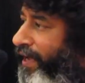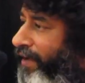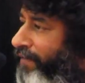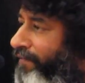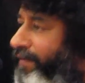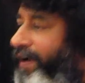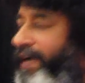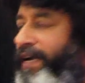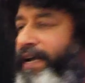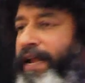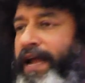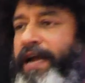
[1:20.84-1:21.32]

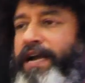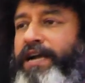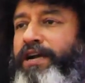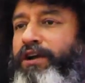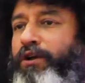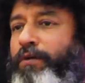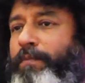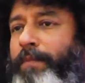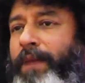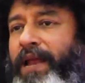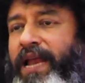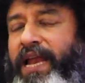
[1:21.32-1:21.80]
we
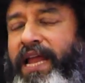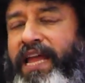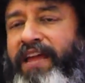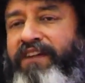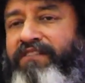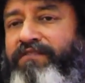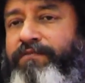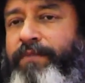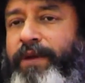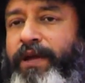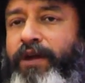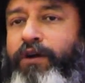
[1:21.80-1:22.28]
tend to
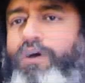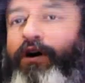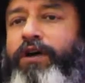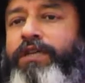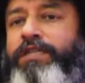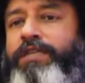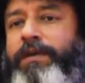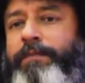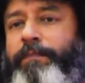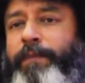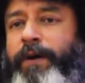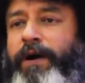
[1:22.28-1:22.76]
believe
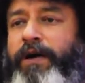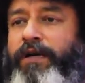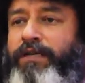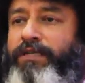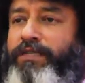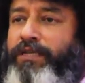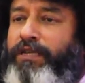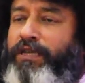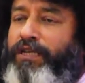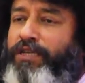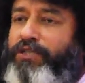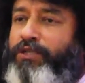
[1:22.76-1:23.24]
because a
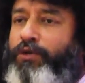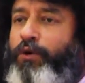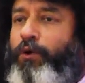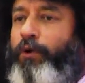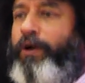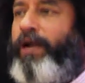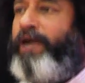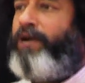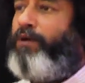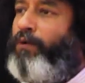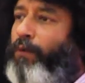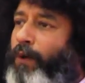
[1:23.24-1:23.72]
person is
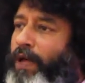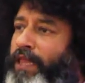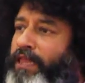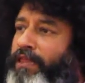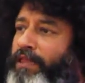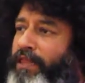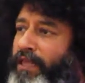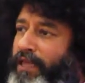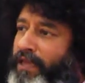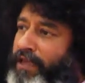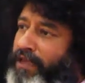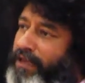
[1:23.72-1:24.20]
good at
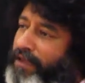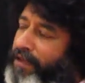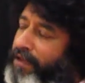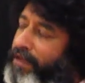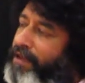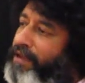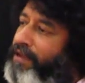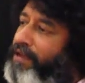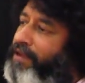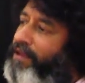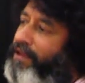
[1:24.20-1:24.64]
one thing,